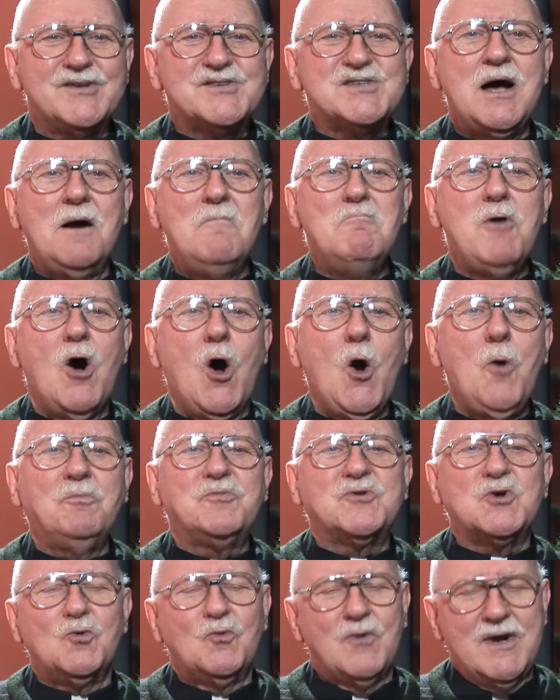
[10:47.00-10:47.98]
Some
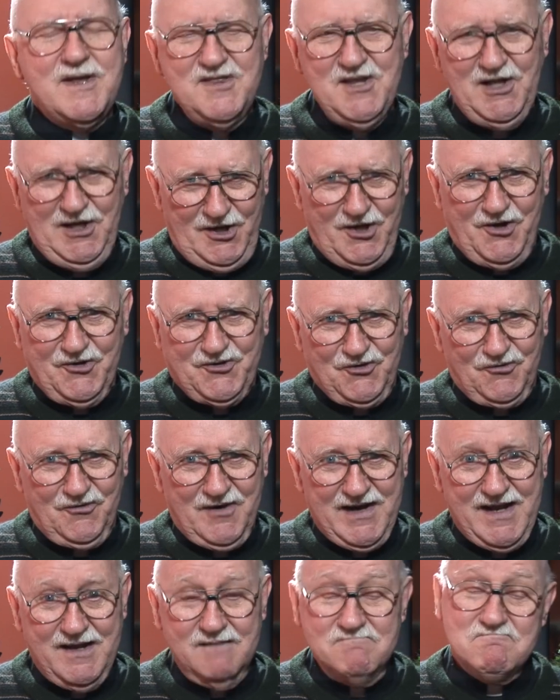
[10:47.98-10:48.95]
hope to win the
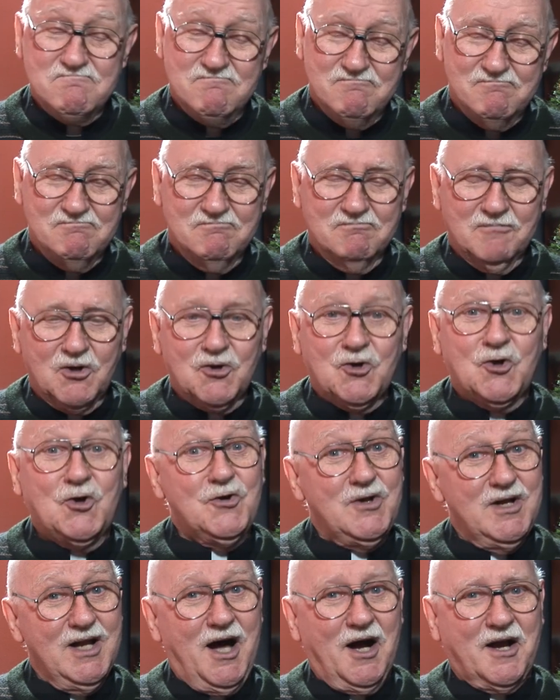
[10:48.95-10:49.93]
lottery.
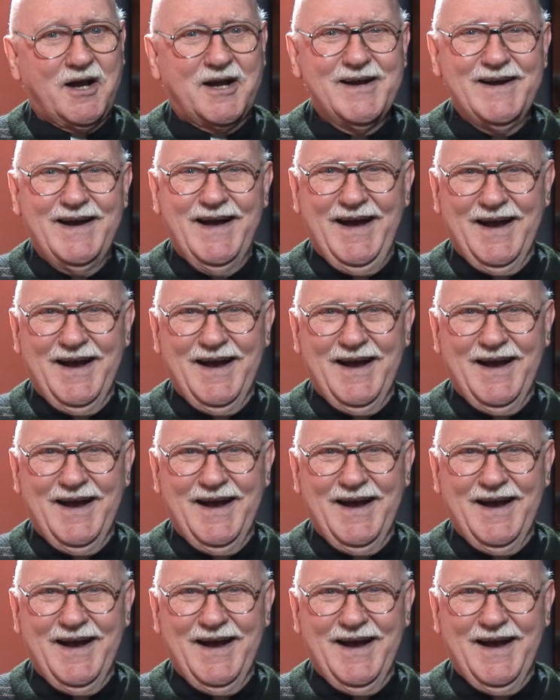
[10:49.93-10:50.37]
Good luck.